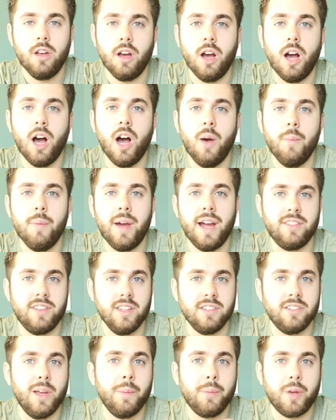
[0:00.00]
at
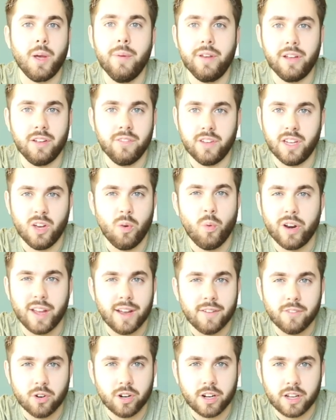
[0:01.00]
this upcoming event,
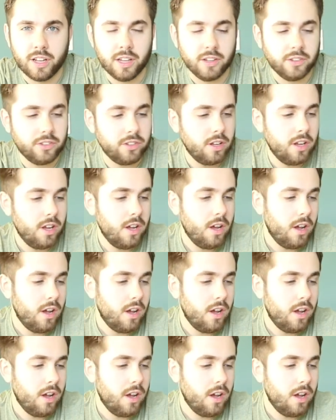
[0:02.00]
whatever it is?